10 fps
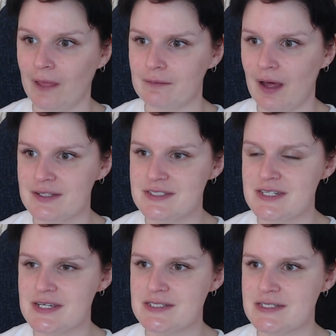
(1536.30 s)
I
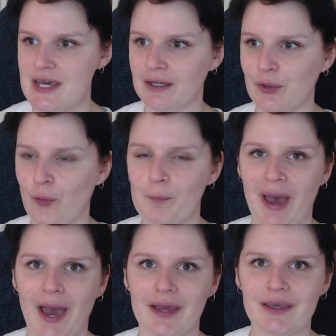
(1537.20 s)
did go
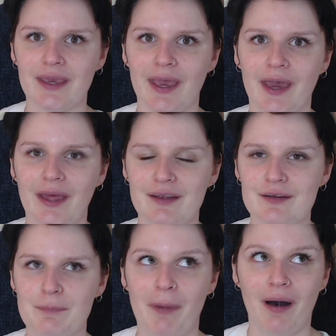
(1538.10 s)
back
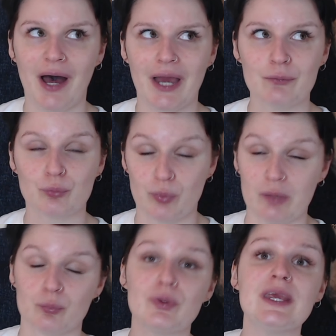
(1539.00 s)
and
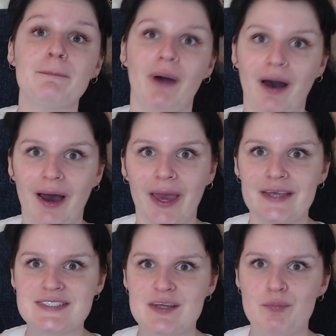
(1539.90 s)

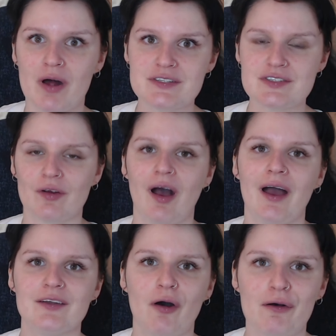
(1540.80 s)
rebuy some Monster
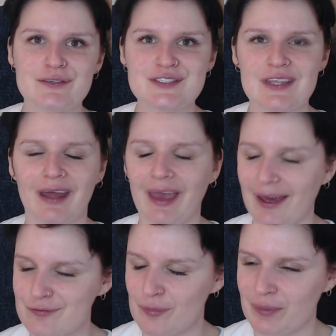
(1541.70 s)
High dolls that I
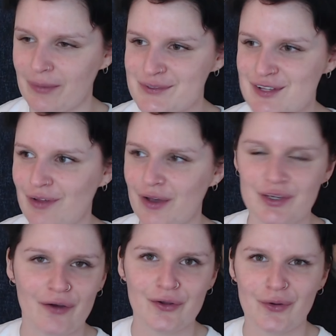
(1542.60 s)
had from when I was a lot
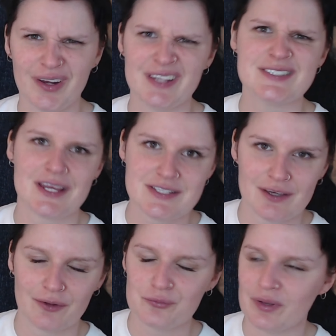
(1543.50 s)
younger and had since
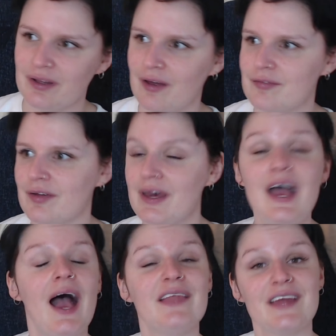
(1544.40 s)
gotten rid of,
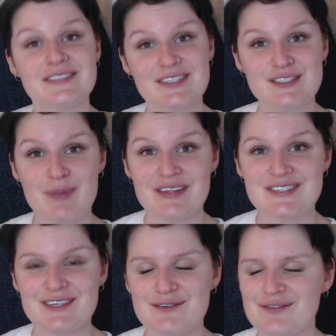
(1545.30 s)
and that's
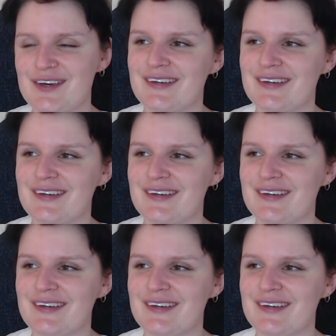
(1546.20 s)
expensive.